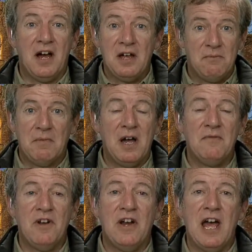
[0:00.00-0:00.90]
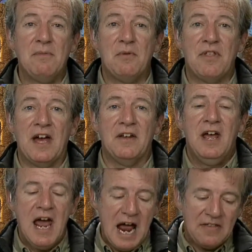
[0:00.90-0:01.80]
I'm very happy with that.
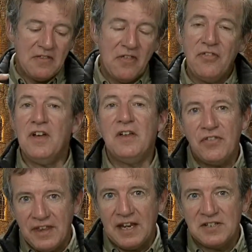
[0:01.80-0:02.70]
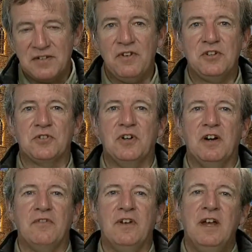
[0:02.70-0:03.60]
And then the third thing is the
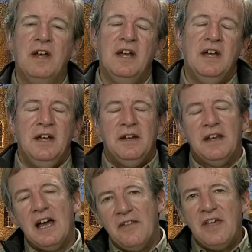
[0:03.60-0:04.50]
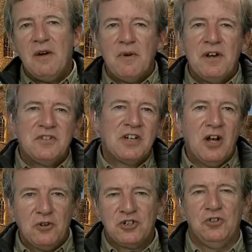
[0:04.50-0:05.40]
photograph. Now, there were
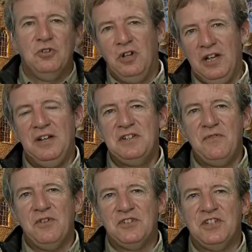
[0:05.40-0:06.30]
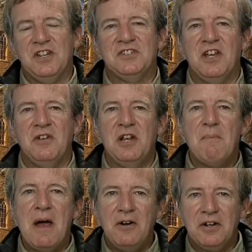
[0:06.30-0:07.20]
intercultural differences. So in
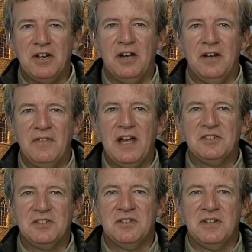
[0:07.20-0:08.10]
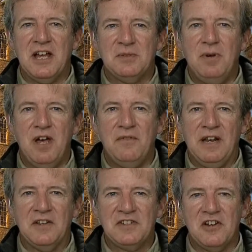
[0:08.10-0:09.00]
America, that's
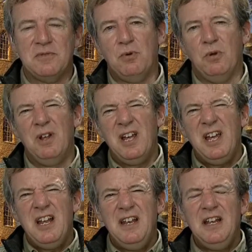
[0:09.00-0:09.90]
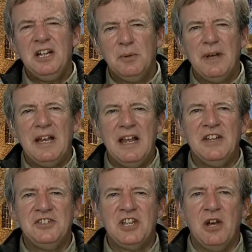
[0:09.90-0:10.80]
perfectly acceptable. Little bit
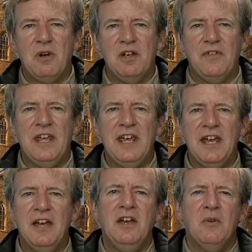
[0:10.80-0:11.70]
less so over here.